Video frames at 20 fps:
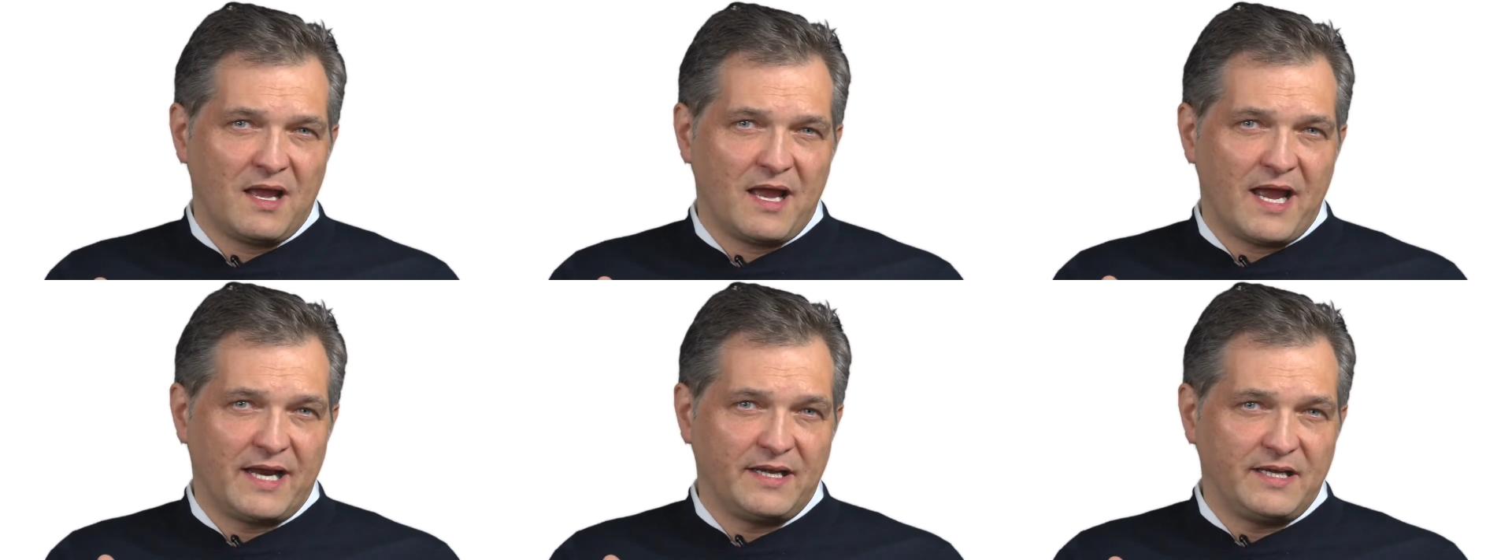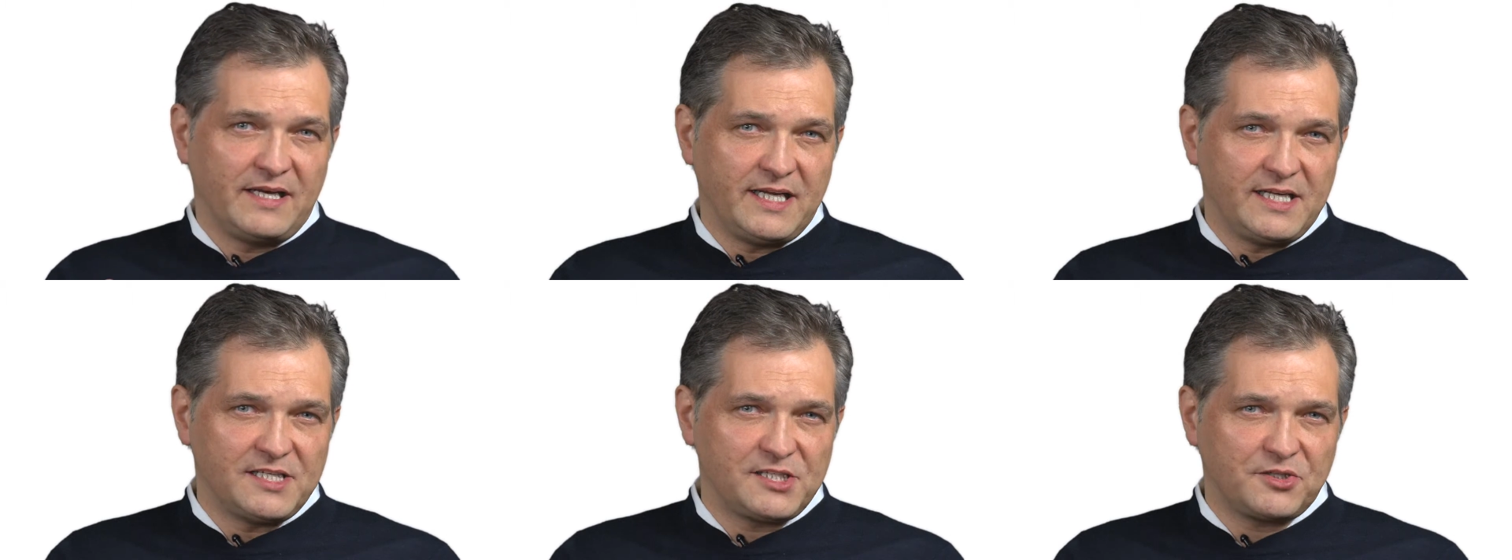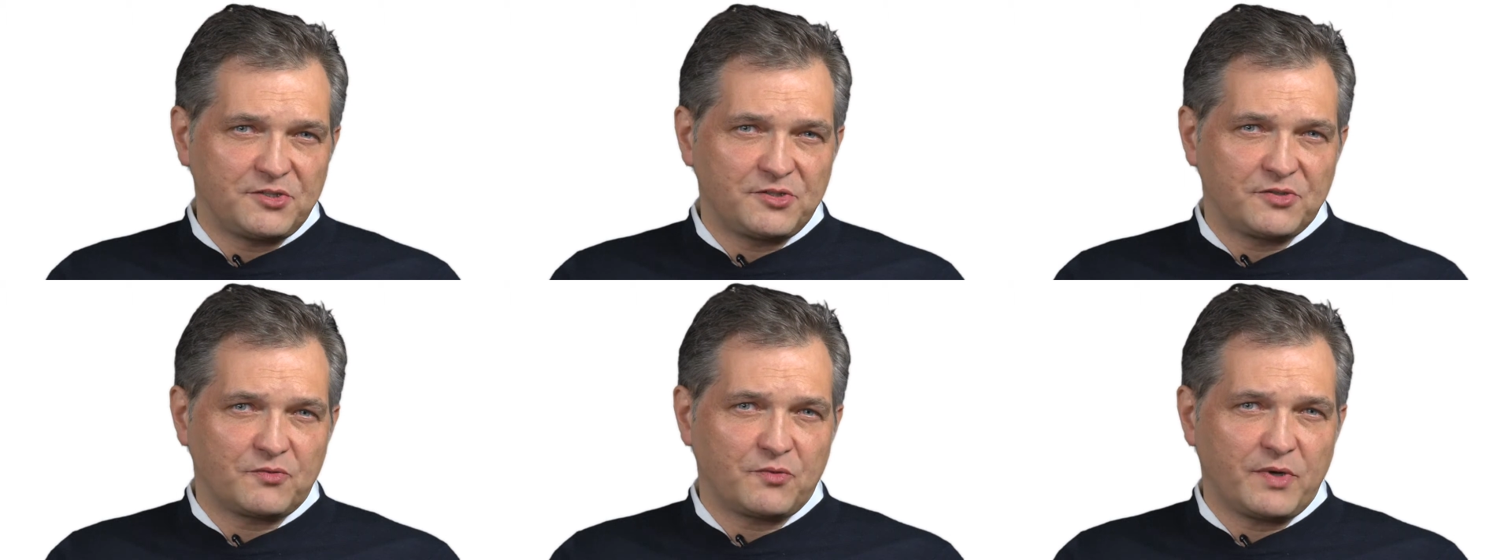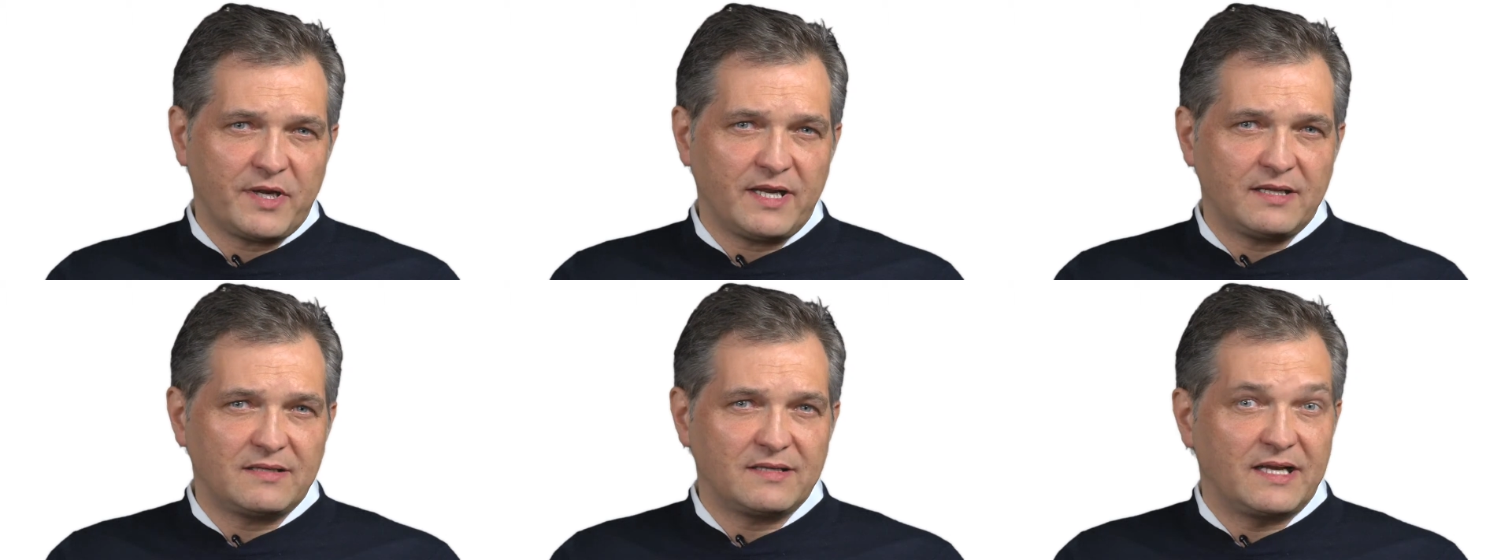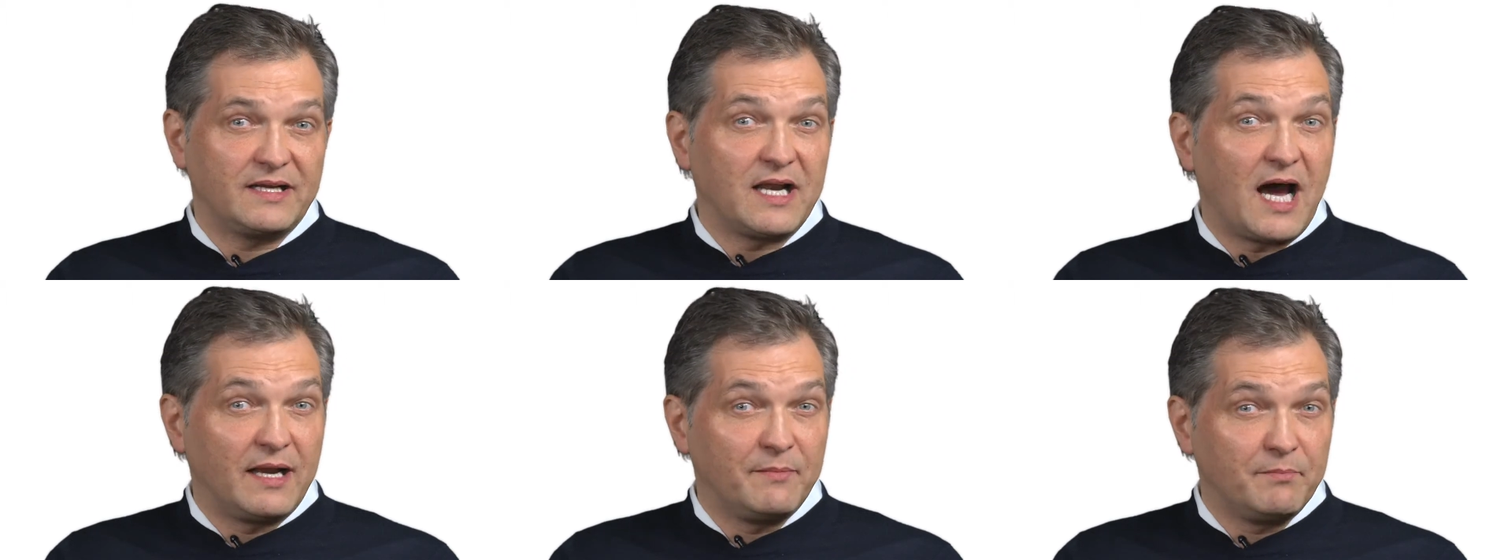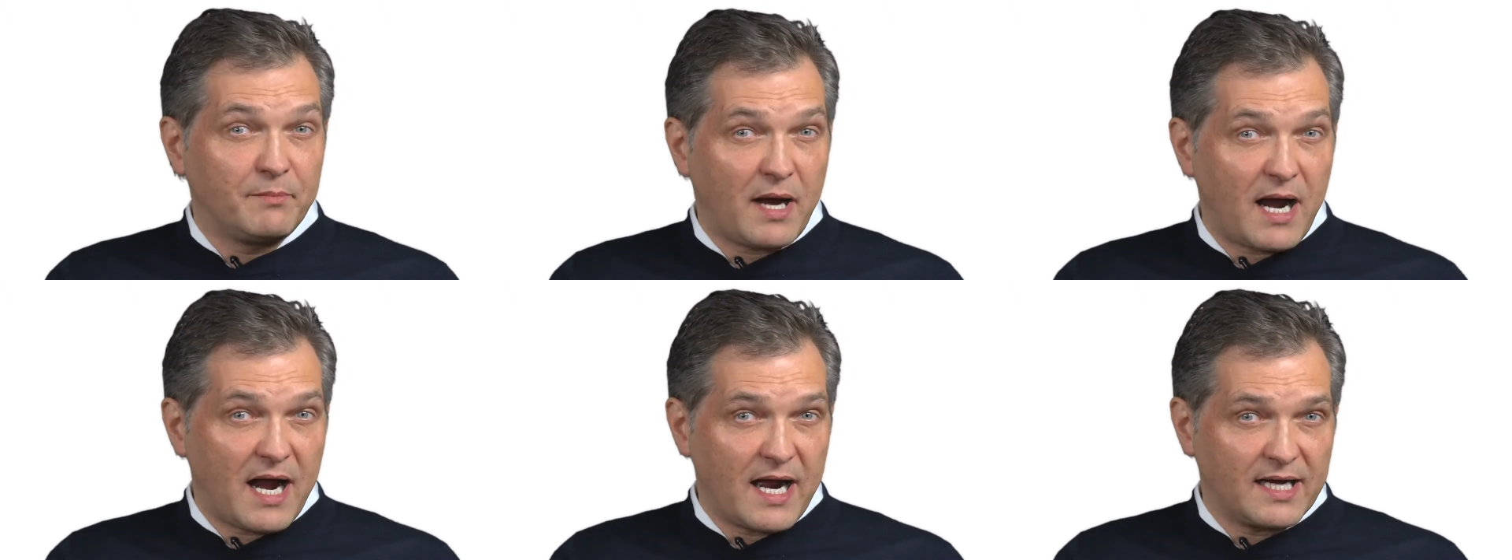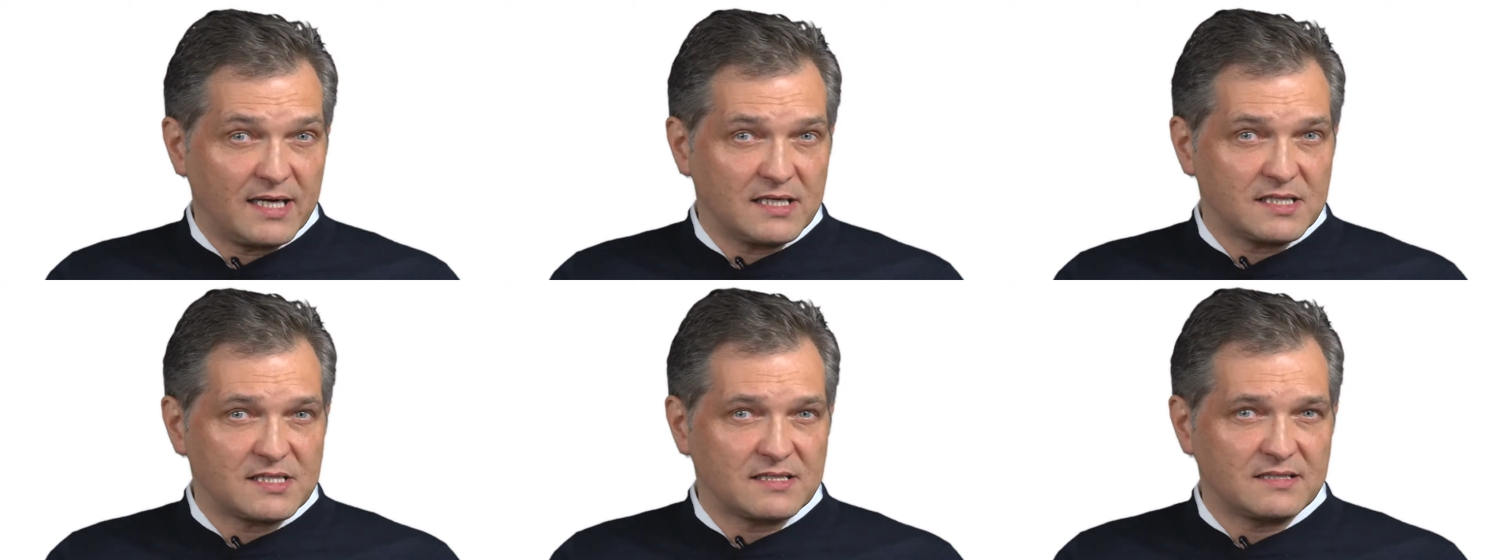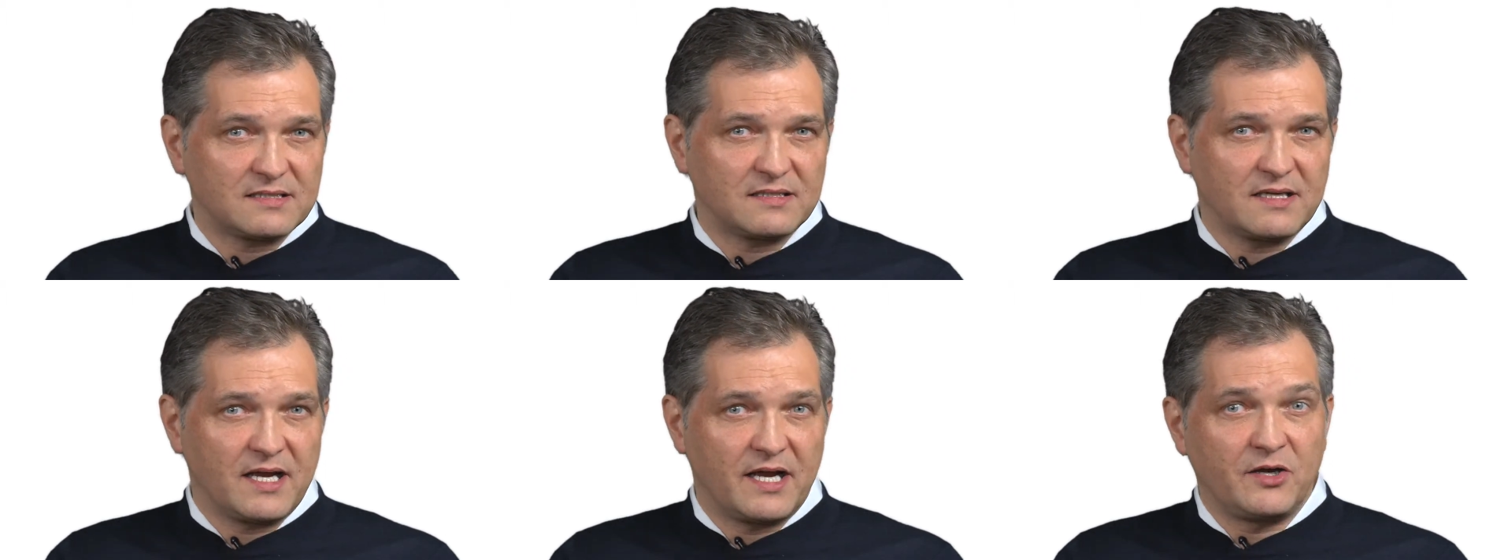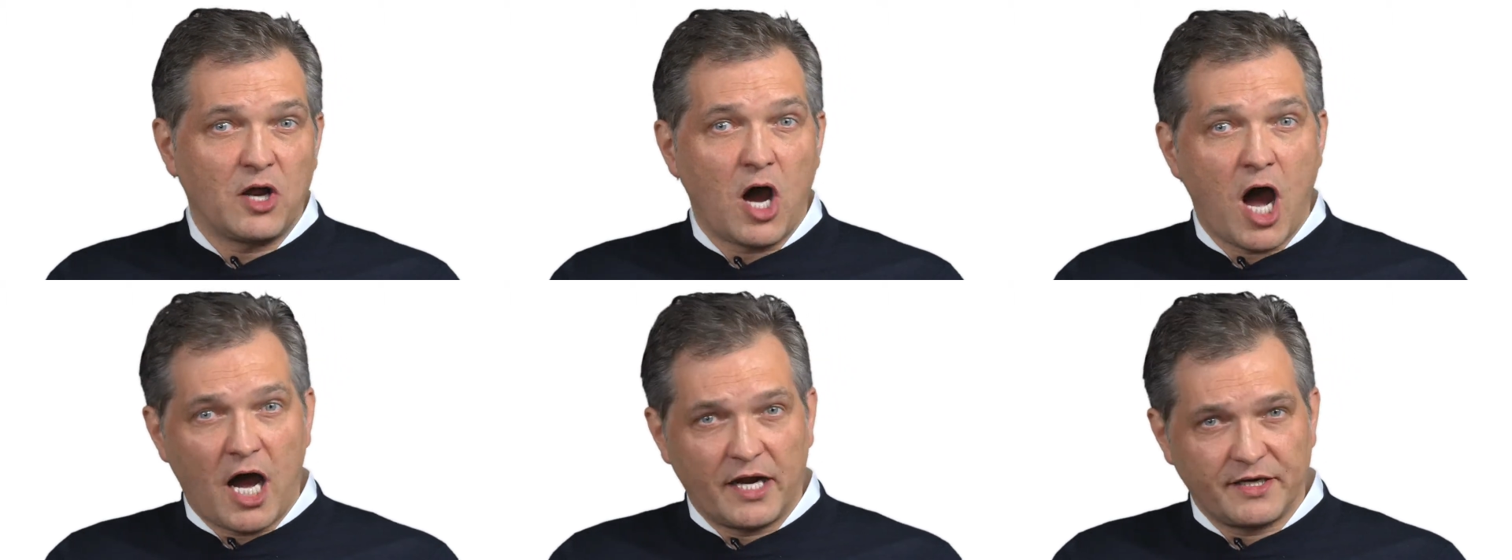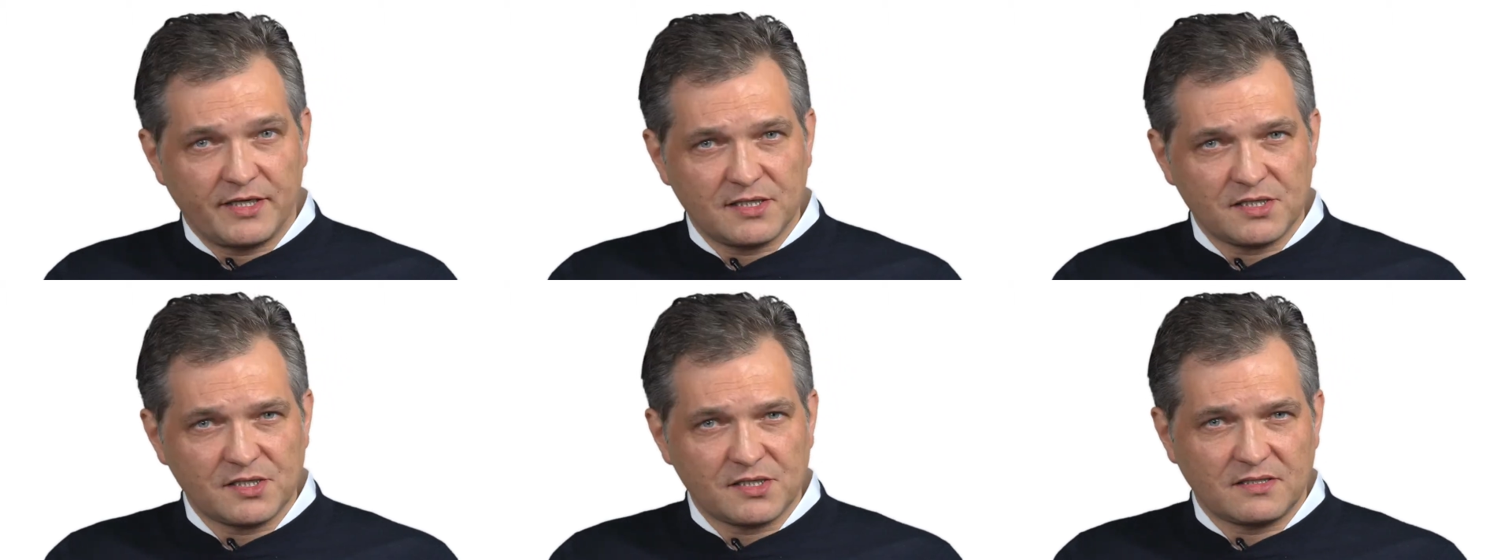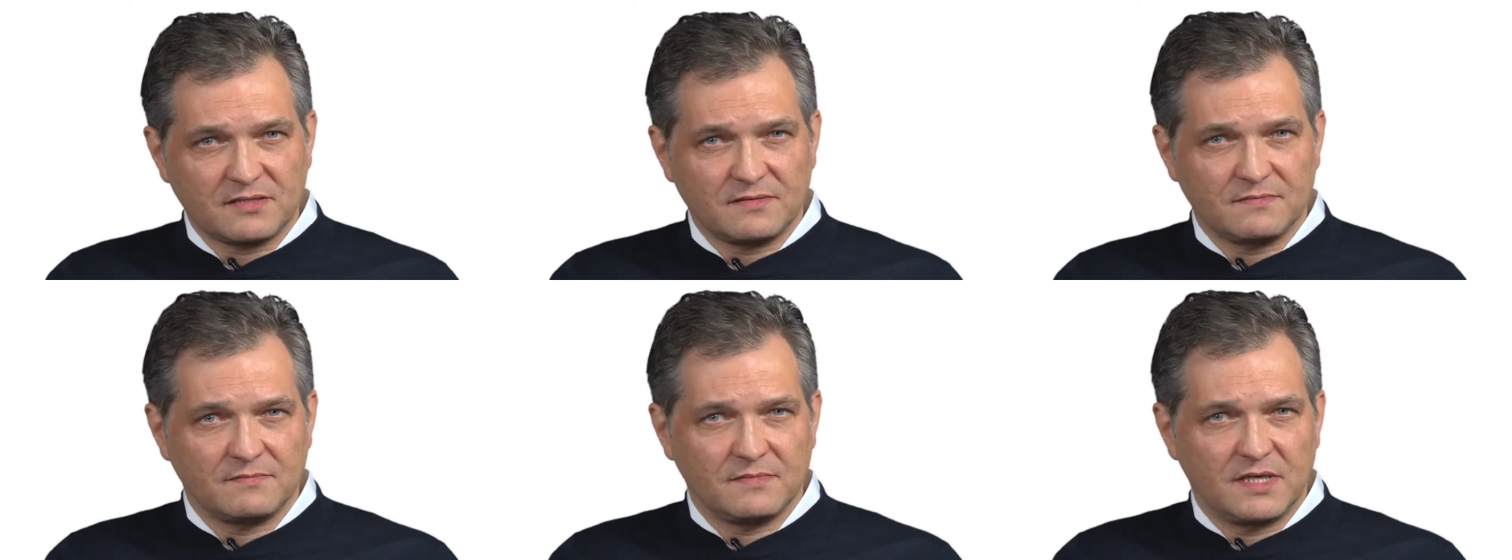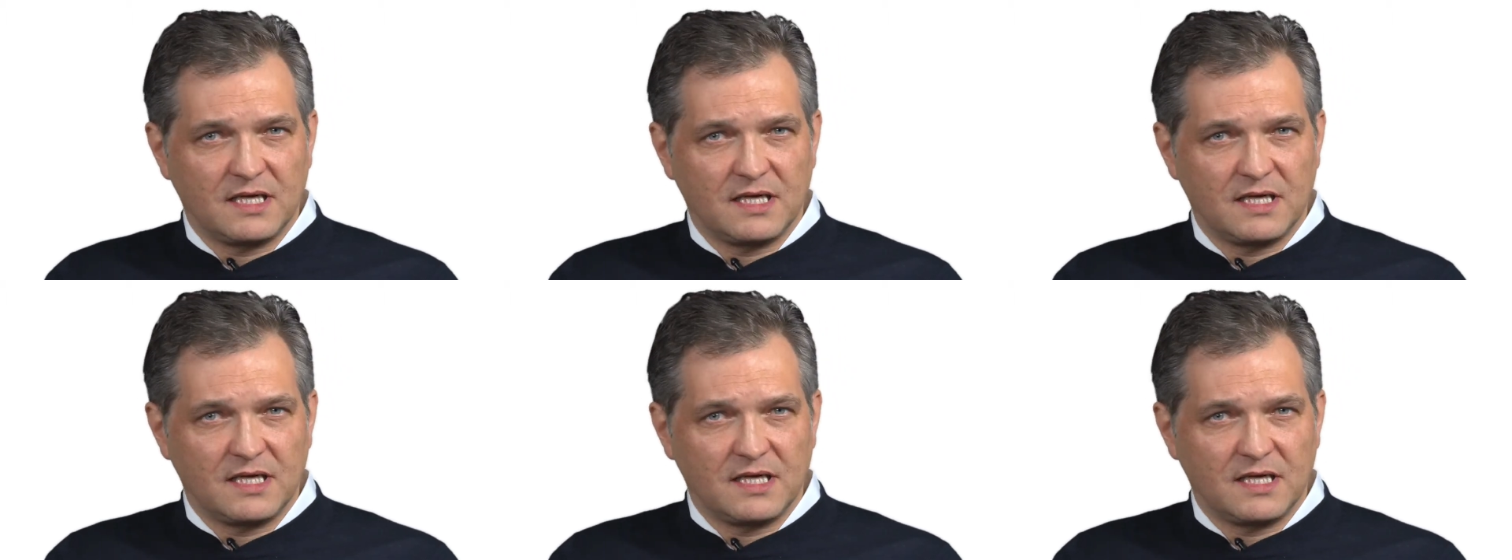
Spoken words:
and easy to read and unbiased and honest,